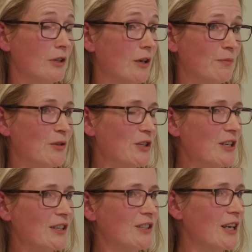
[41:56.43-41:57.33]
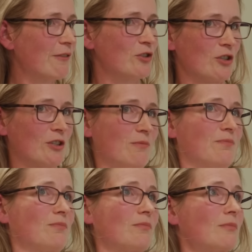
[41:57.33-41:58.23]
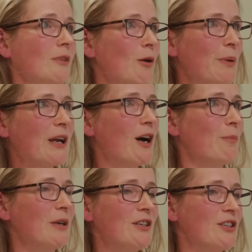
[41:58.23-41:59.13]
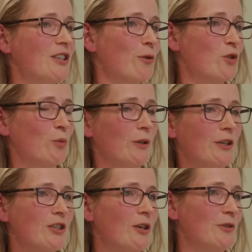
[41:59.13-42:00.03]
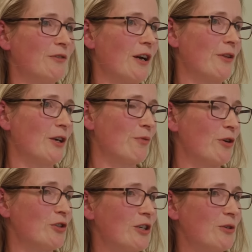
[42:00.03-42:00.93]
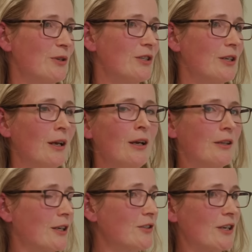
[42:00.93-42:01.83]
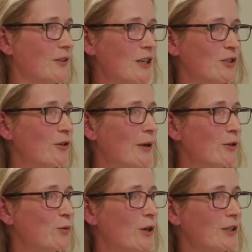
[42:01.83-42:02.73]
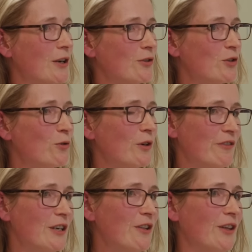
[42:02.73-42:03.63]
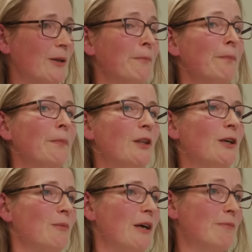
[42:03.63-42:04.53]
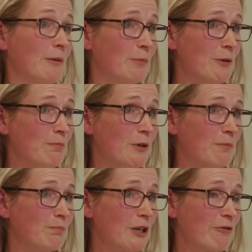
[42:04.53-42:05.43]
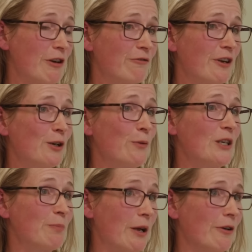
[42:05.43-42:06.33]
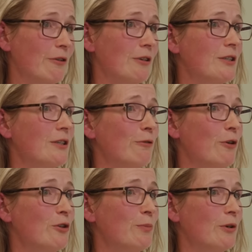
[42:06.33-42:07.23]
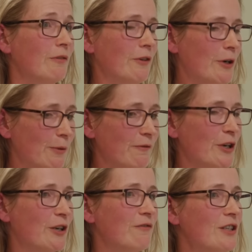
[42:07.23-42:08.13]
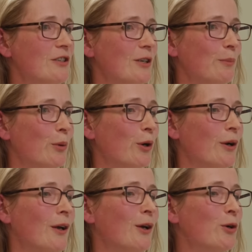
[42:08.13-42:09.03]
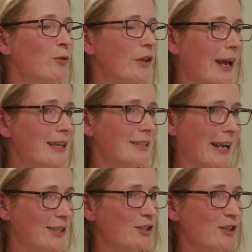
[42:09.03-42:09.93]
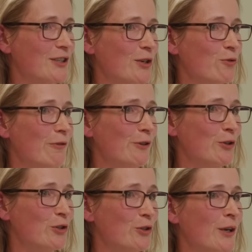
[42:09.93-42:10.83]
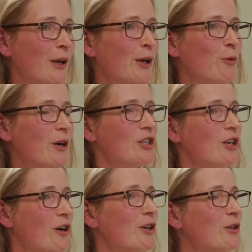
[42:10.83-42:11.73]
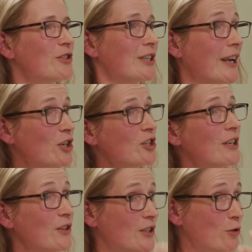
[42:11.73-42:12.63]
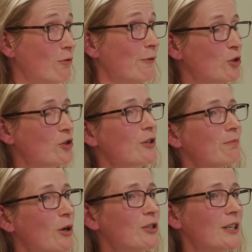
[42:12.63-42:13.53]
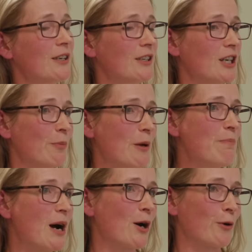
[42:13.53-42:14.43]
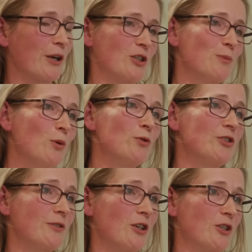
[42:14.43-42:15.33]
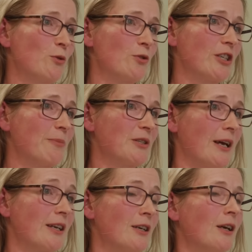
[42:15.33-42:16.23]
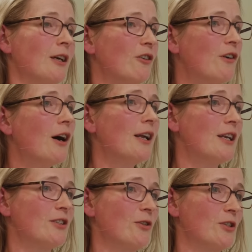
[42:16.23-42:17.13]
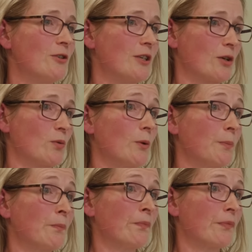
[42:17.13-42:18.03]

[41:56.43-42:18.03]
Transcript: uh, the, the sexes haven't just become indistinguishable in terms of how they approach intimacy. That's that, that's not how it's worked out at all. If anything, the uh, my my great friend Louise Perry recently wrote a book, very very convincing book called The Case Against the Sexual Revolution, where she argues that actually the sexual revolution has mostly ended up empowering a small a small subset of highly sociosexual